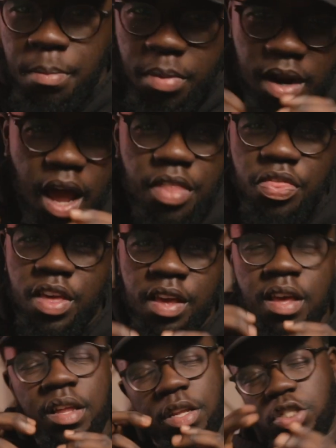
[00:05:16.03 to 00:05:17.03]
But I think
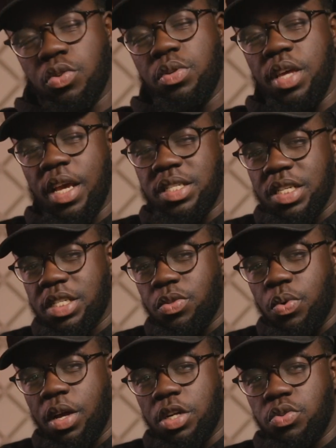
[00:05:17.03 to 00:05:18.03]
the Sony
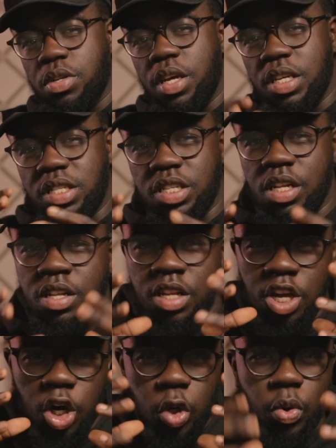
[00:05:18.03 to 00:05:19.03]
a6300 is still
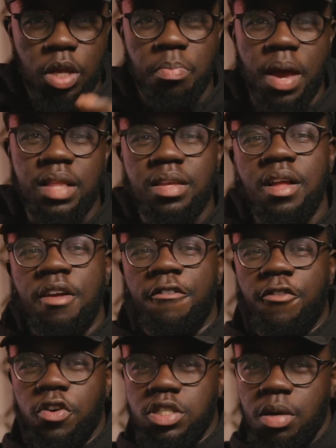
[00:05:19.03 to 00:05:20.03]
a great bet
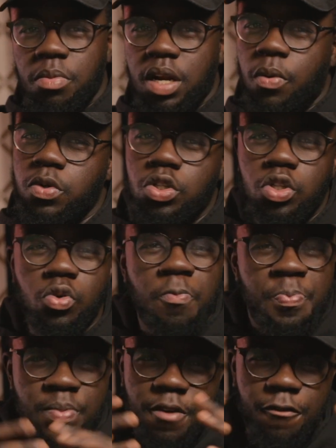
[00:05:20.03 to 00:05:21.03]
for someone that wants to do
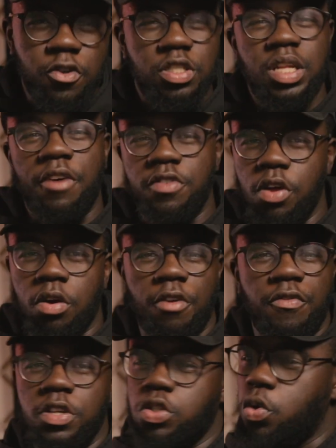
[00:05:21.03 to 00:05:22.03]
versatile
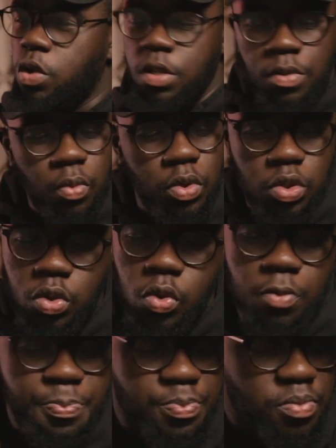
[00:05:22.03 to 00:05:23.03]
videography, so wants to
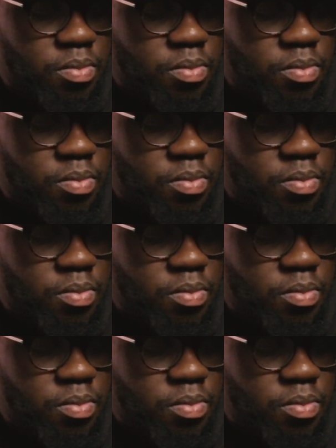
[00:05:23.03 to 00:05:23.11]
do